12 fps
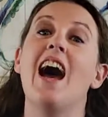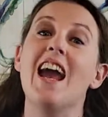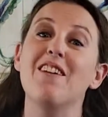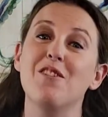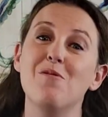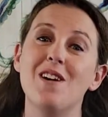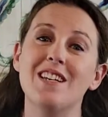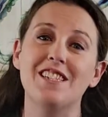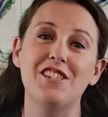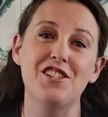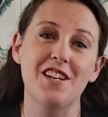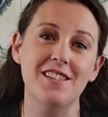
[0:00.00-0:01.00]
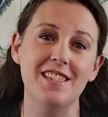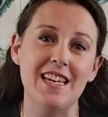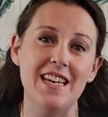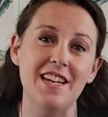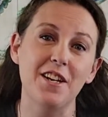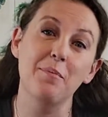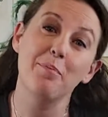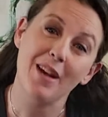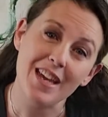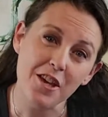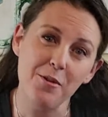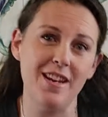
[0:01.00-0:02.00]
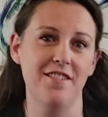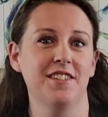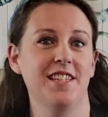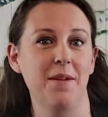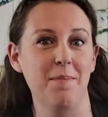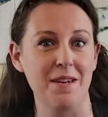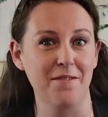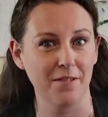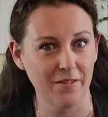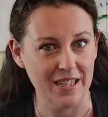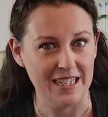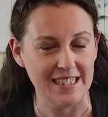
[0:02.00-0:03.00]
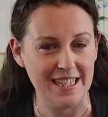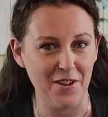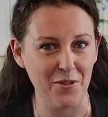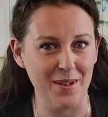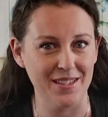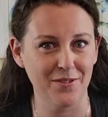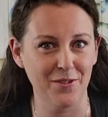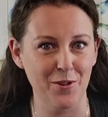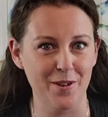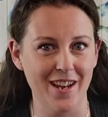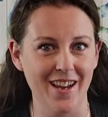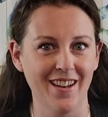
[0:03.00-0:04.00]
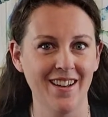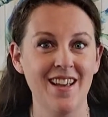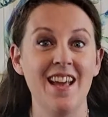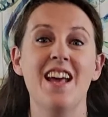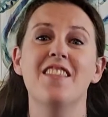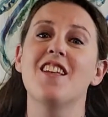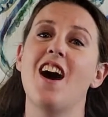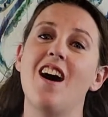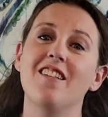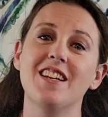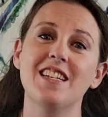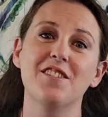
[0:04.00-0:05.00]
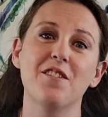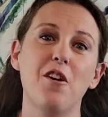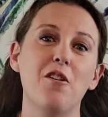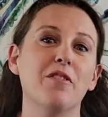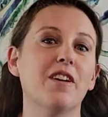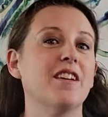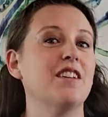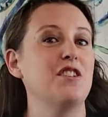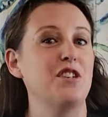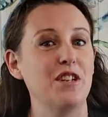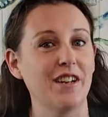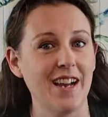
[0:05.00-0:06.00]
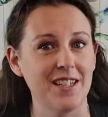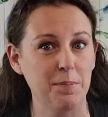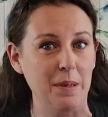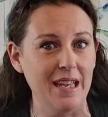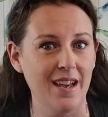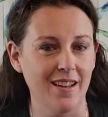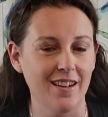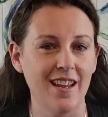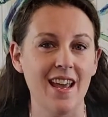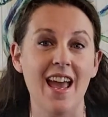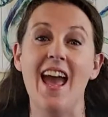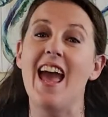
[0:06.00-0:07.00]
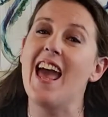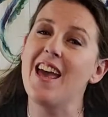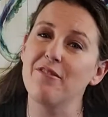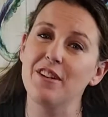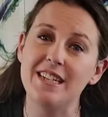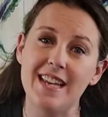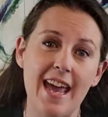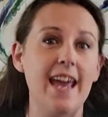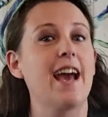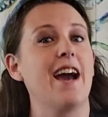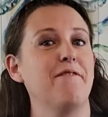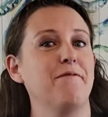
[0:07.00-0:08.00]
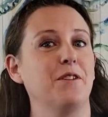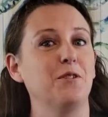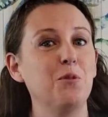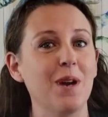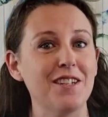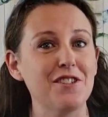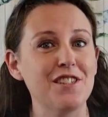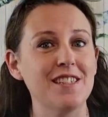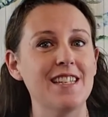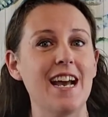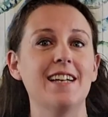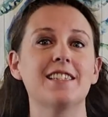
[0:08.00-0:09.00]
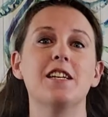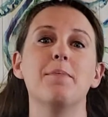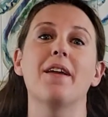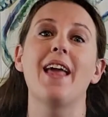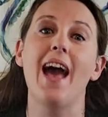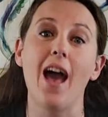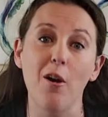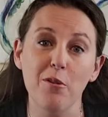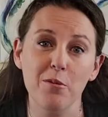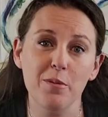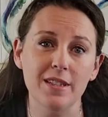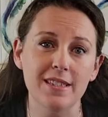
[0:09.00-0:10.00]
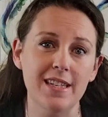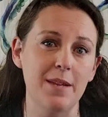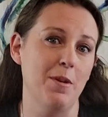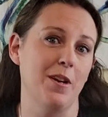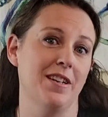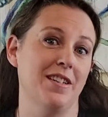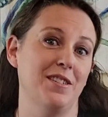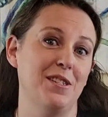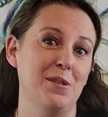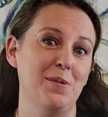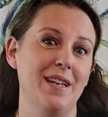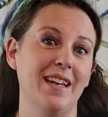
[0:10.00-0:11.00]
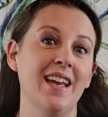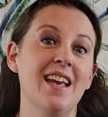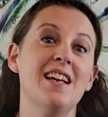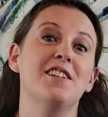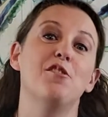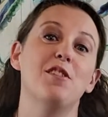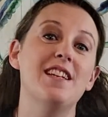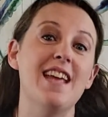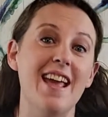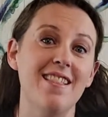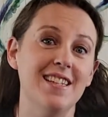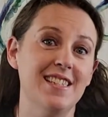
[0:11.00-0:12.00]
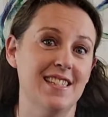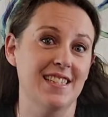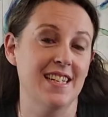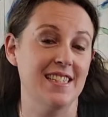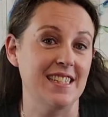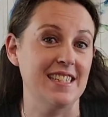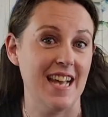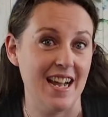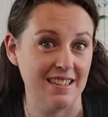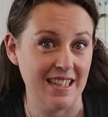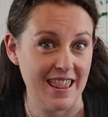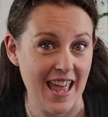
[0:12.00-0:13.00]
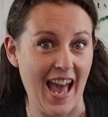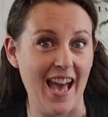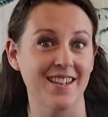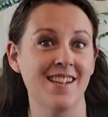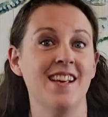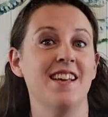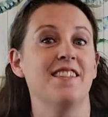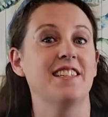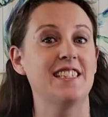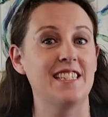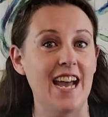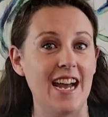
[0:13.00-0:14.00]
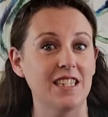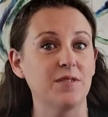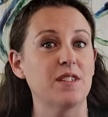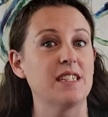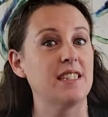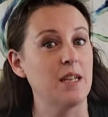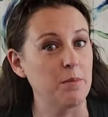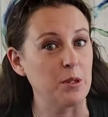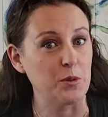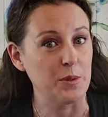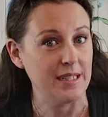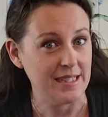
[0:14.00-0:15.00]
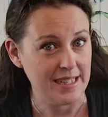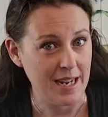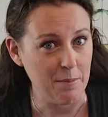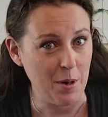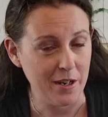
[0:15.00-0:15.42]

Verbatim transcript: Hi everyone, it's Chelsea here, bringing you another segment of Living in Southwest Florida. The holidays are over and a new year has begun. Every day I field questions asking about how the real estate market is doing, so today let's discuss exactly that the stats for December's real estate